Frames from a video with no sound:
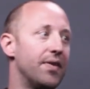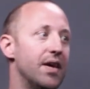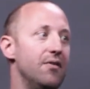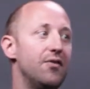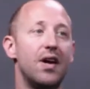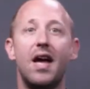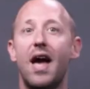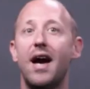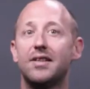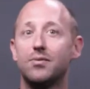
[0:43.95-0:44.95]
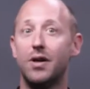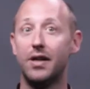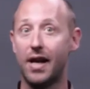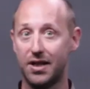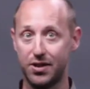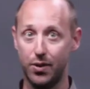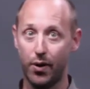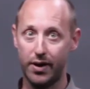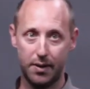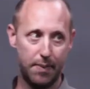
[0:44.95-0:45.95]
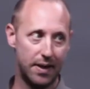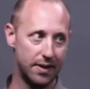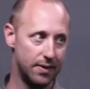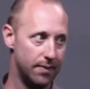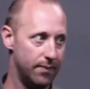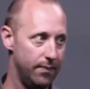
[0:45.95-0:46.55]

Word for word: if x1 and x2 are independent.